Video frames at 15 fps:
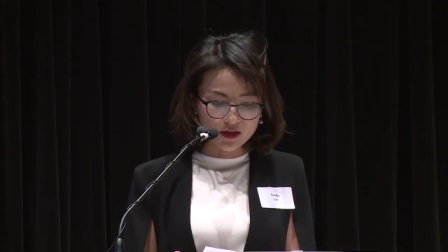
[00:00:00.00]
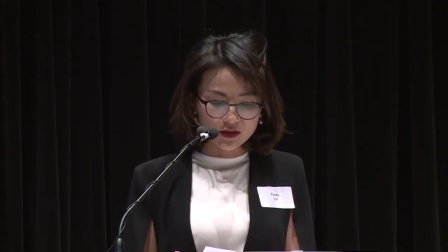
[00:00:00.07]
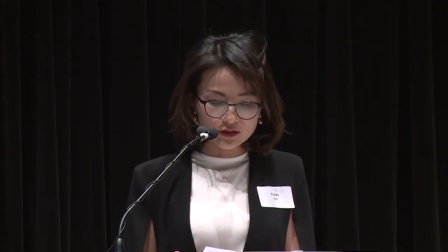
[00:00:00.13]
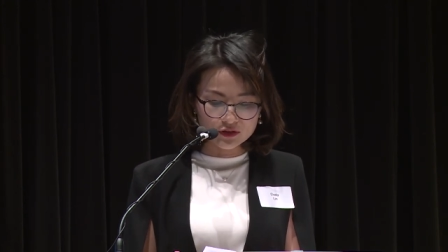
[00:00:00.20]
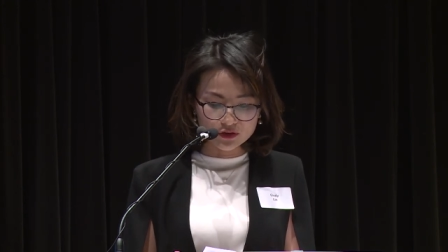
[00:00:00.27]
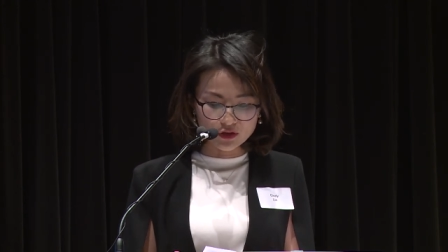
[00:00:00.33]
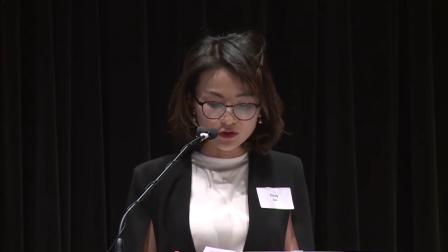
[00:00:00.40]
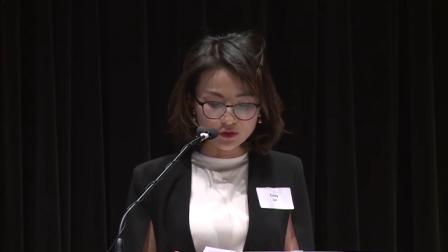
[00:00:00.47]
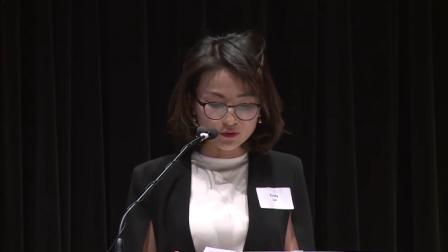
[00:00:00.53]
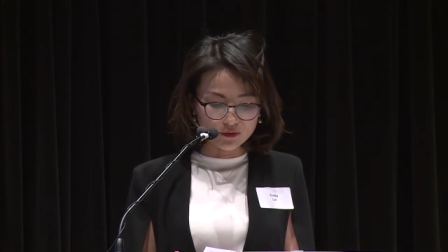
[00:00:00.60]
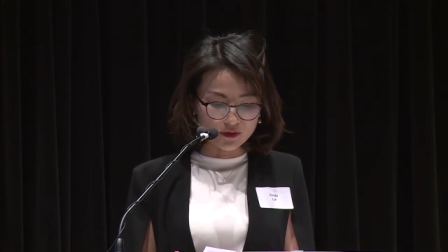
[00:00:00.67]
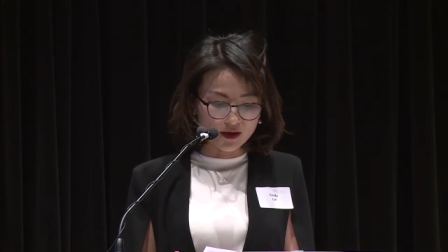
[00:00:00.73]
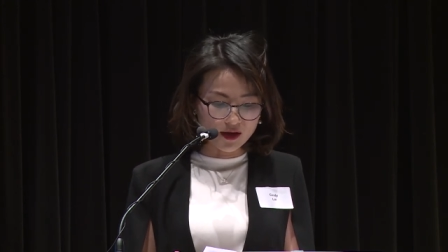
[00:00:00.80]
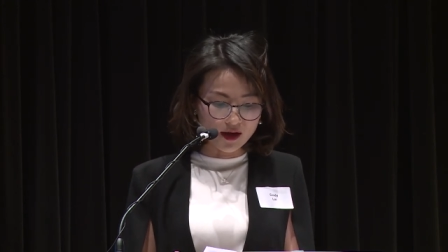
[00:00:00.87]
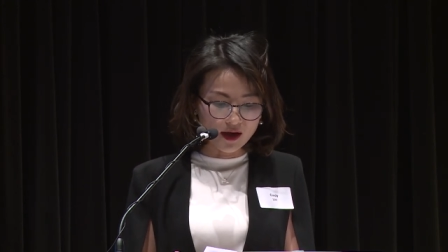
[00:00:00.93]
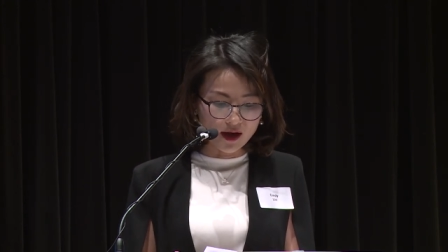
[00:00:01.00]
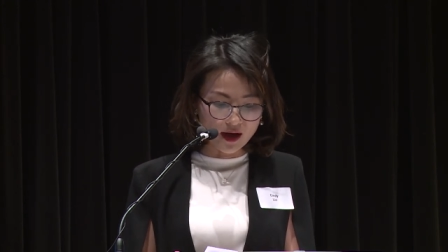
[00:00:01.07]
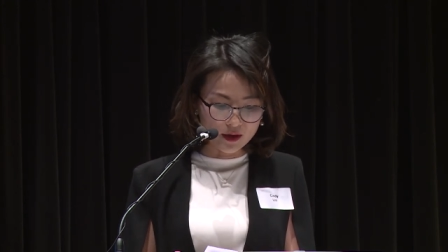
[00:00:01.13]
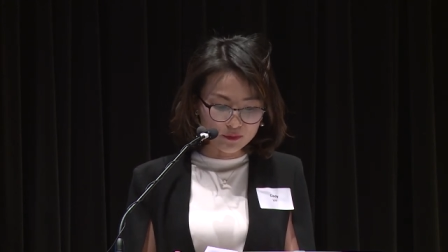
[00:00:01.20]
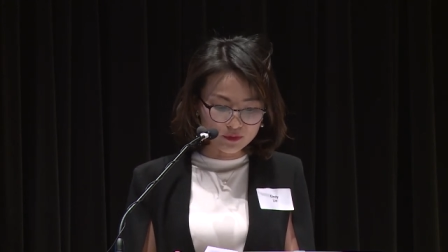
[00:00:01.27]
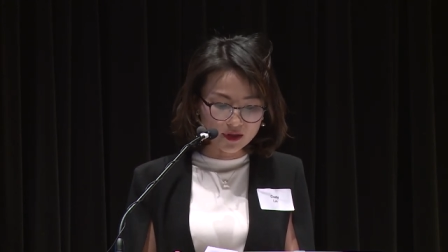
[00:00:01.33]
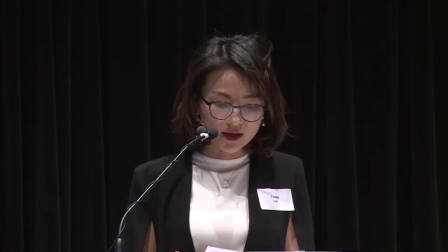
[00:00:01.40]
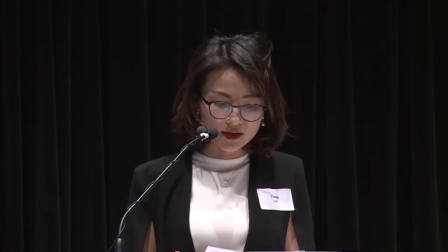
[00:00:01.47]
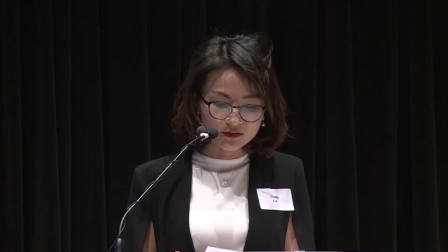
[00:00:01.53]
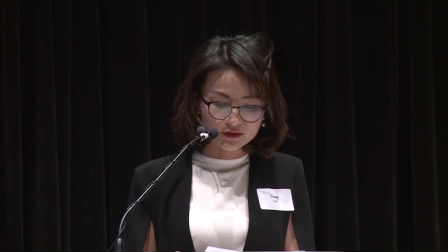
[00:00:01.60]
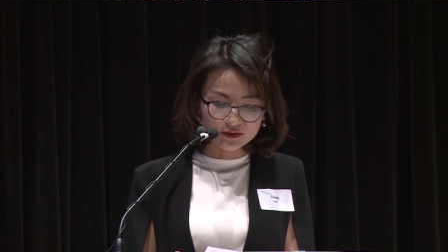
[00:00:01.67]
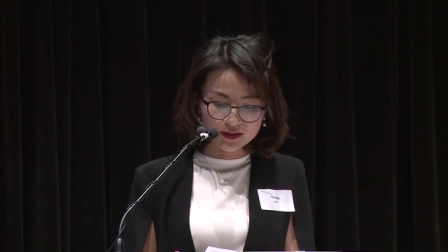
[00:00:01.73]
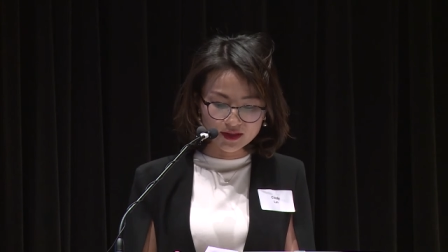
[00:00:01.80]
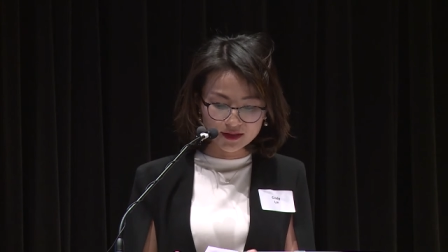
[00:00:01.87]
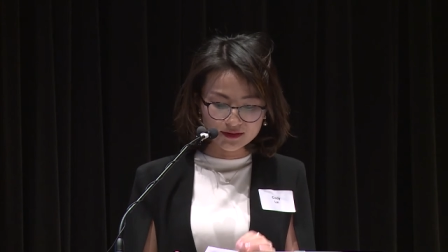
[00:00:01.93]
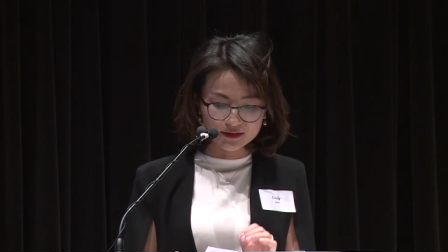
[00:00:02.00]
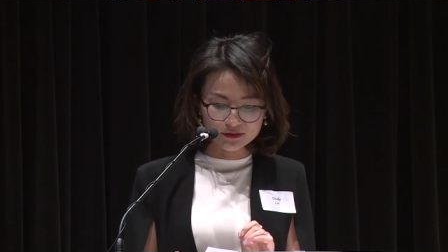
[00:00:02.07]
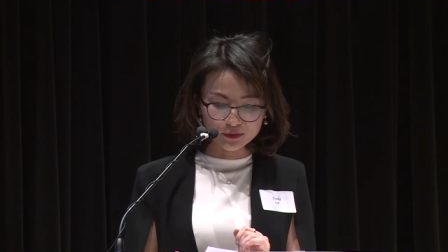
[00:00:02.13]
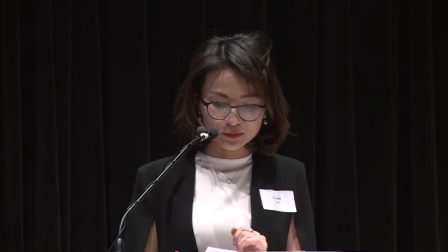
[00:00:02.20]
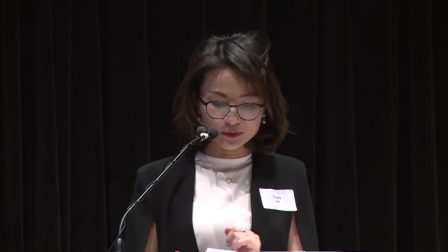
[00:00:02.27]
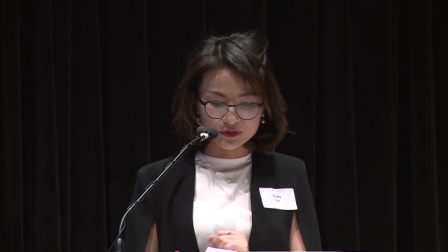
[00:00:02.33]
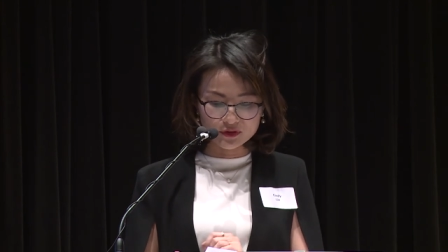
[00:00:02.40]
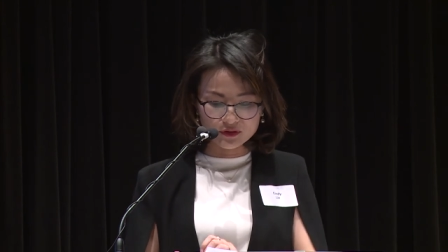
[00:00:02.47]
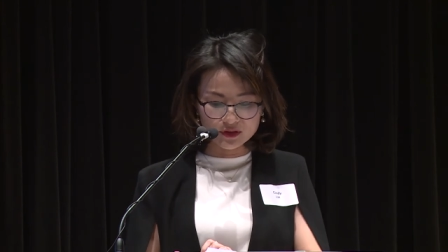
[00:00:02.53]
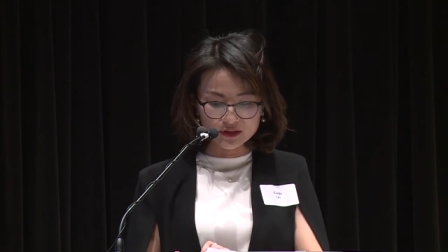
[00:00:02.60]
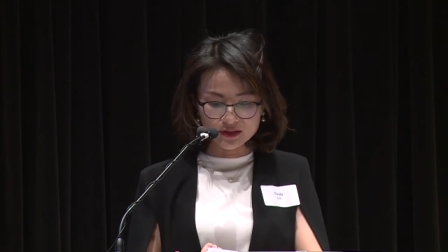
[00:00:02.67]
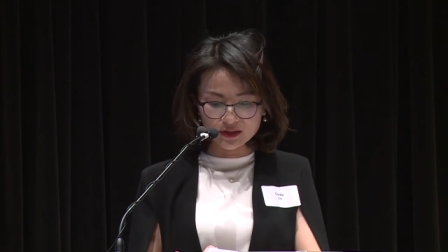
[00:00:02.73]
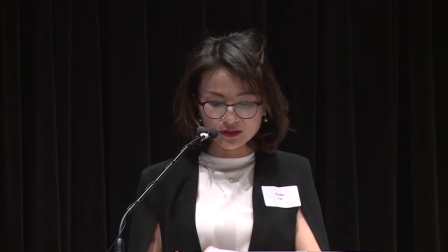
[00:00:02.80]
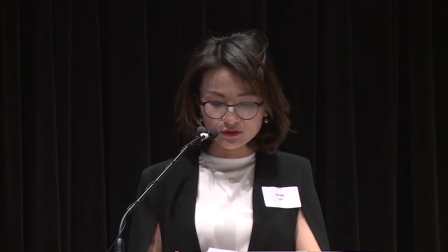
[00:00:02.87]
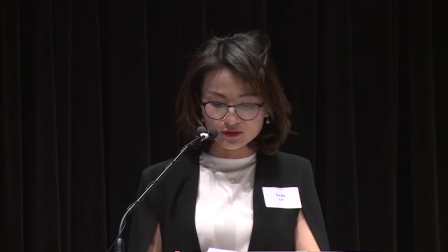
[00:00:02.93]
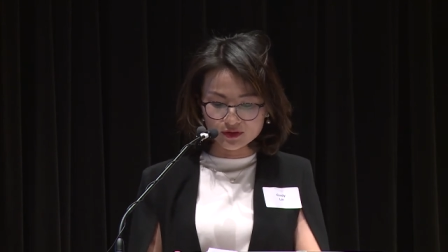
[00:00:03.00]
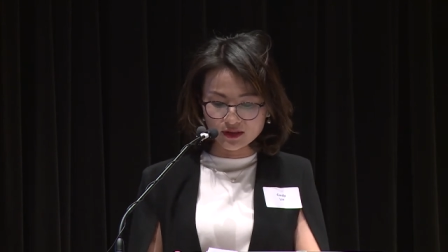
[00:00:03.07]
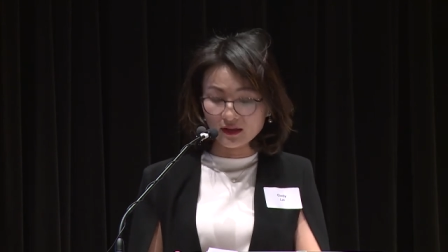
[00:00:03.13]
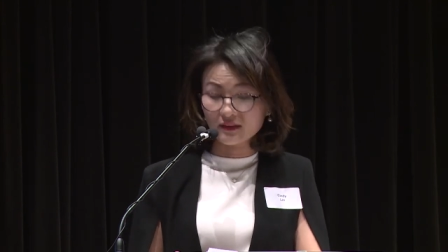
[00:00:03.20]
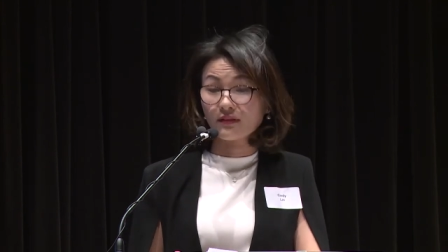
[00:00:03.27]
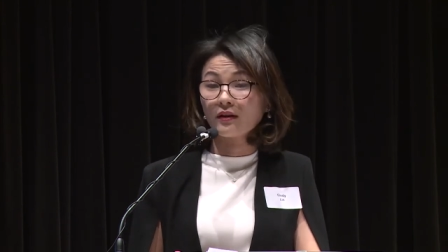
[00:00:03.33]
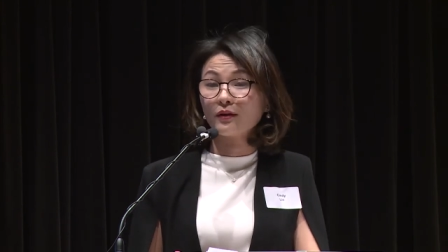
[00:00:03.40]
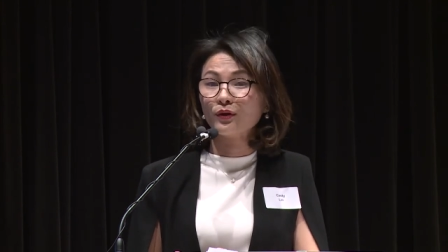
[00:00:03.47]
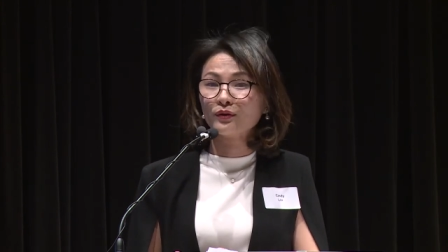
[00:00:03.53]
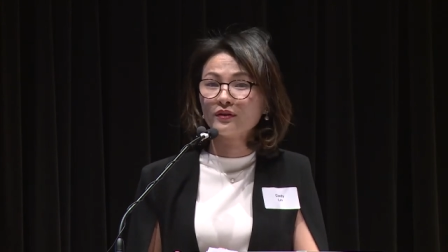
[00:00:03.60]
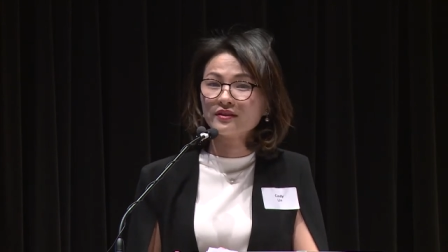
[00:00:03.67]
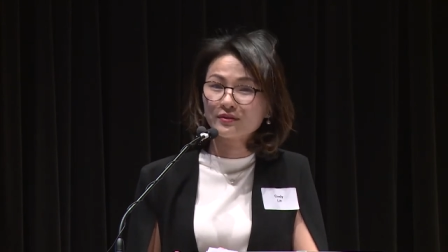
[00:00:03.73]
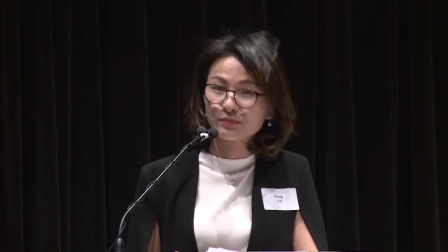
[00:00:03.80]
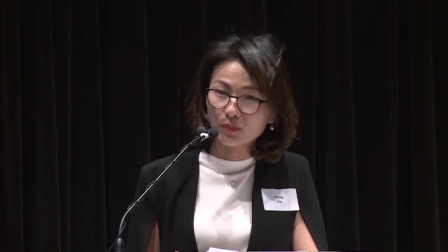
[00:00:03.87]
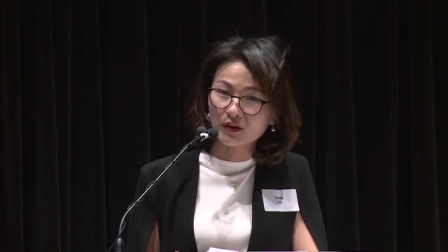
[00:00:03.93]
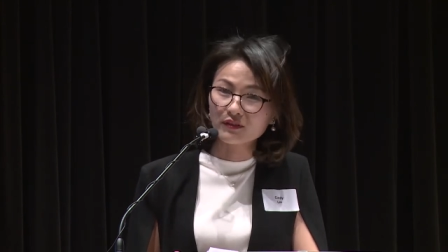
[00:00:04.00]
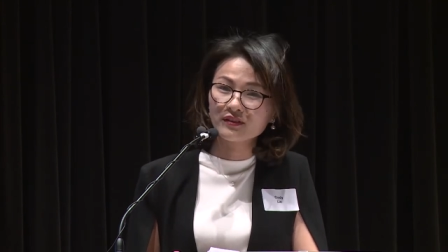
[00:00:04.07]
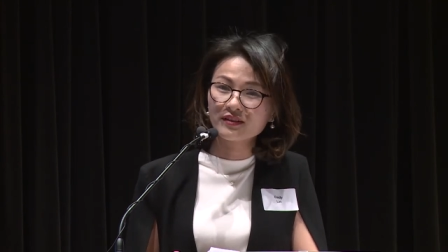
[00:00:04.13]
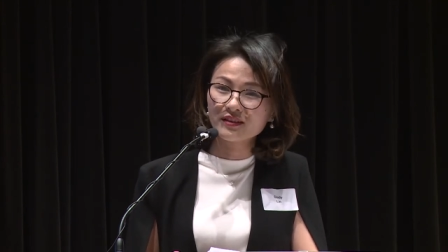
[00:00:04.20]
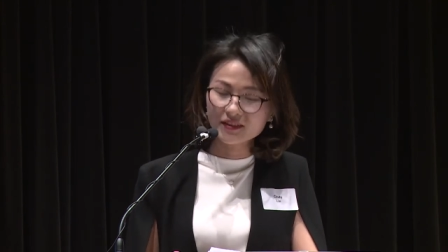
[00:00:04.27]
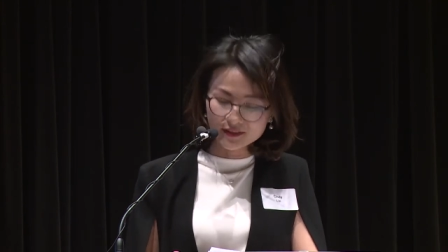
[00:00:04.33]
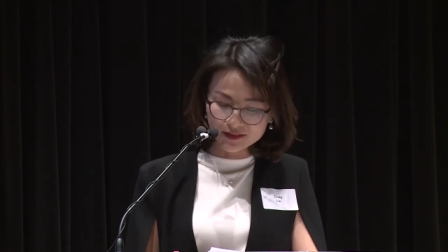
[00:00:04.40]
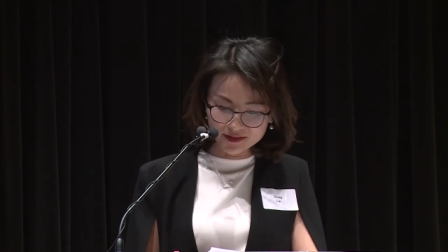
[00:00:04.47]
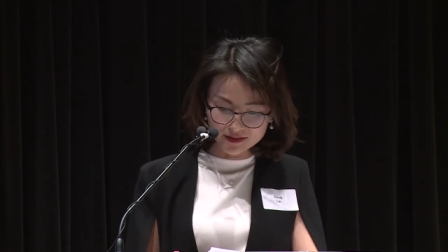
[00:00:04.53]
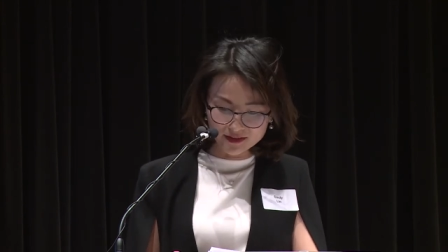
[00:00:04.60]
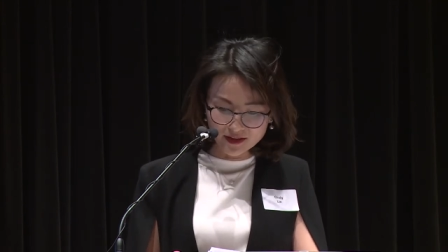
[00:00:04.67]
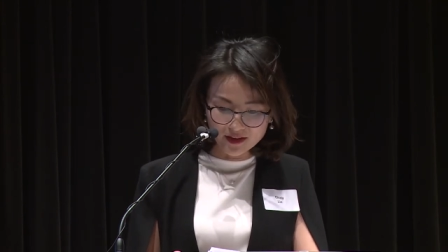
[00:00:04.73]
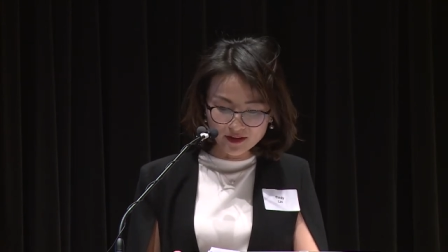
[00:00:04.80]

So I would like to take this opportunity to thank all the sponsors